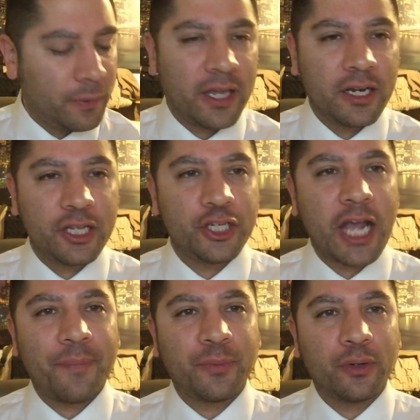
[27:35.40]
the end of the
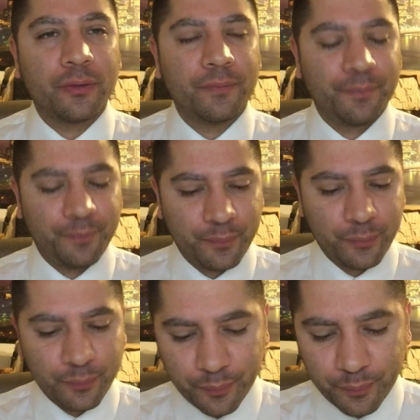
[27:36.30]
chapter.
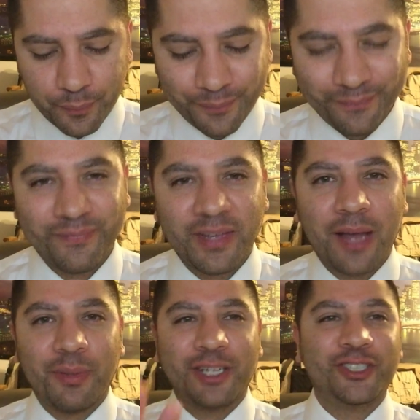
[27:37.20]

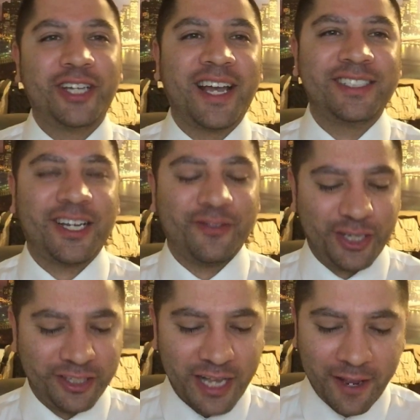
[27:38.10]
God bless you guys. Have a
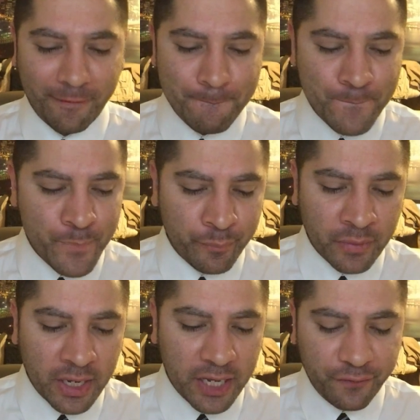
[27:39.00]
good day.
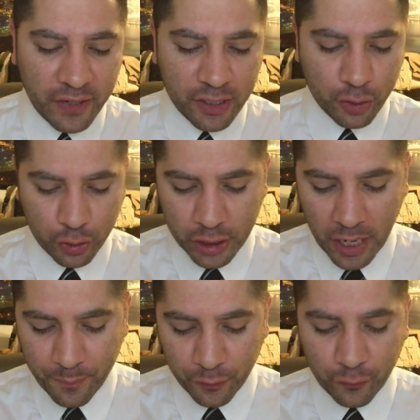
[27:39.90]
Ephesians
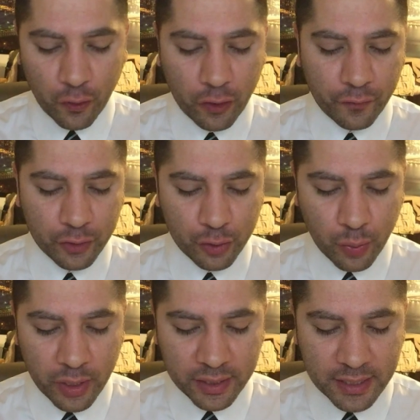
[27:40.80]
chapter 4 verse
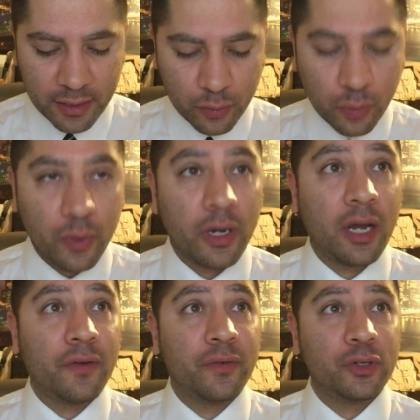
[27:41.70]
20
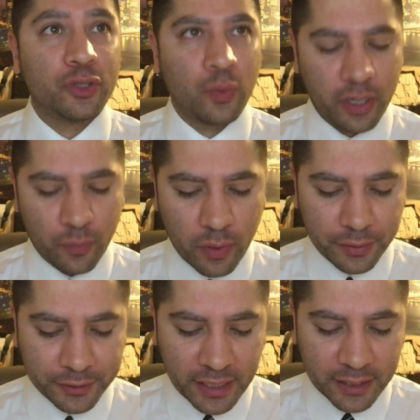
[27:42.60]
uh, verse
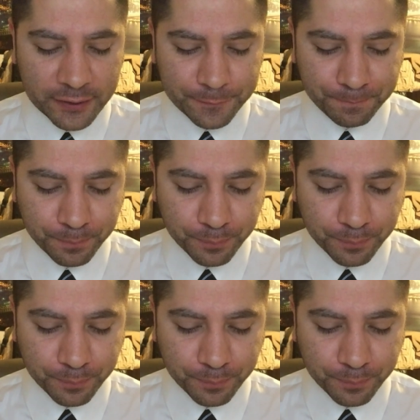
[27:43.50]
21 says